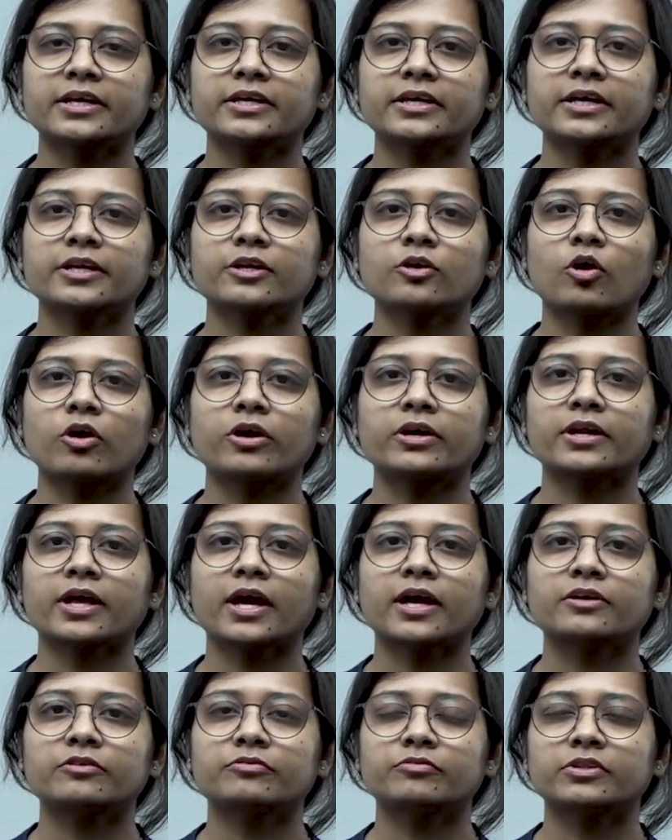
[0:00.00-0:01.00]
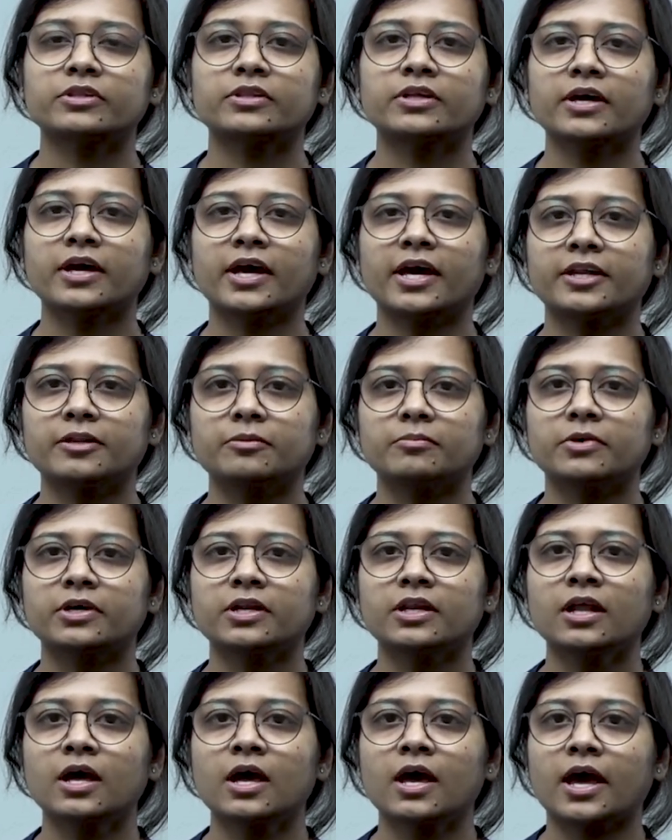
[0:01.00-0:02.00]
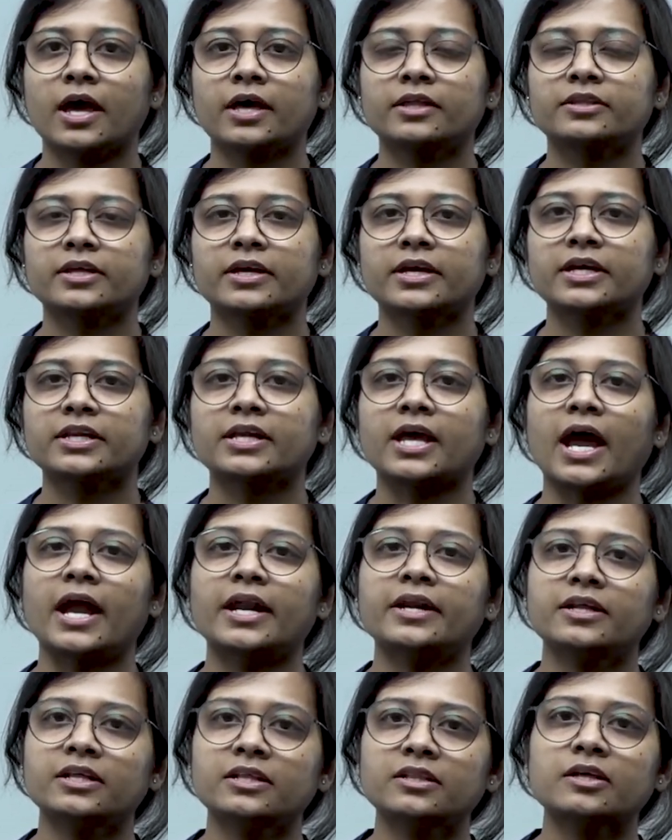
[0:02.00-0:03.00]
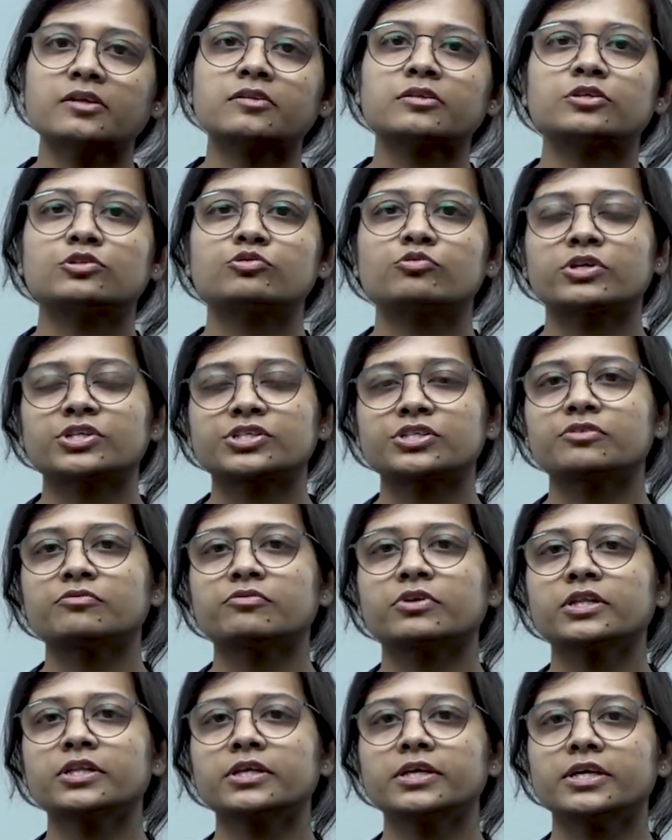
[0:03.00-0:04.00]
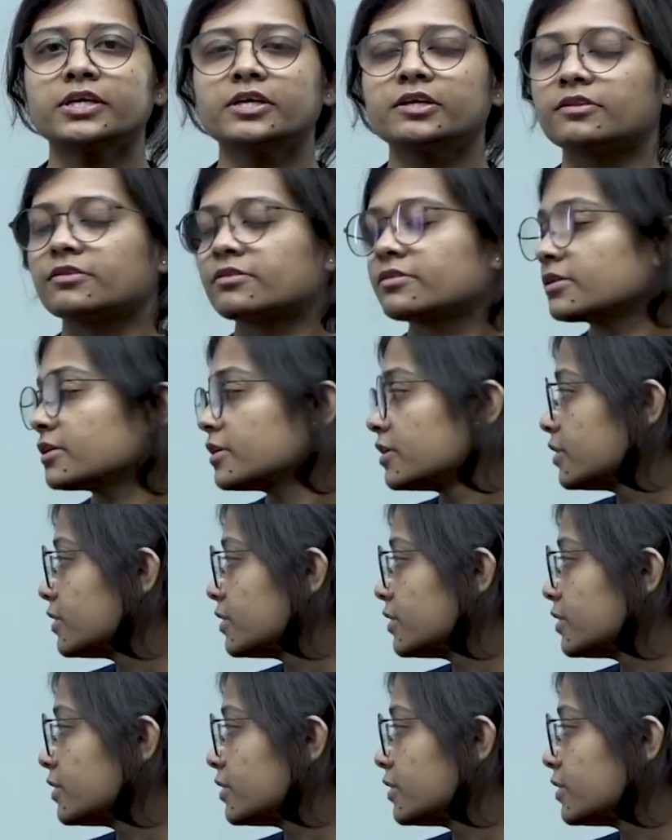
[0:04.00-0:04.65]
get in contact with the animal and they can handle the situation with ease.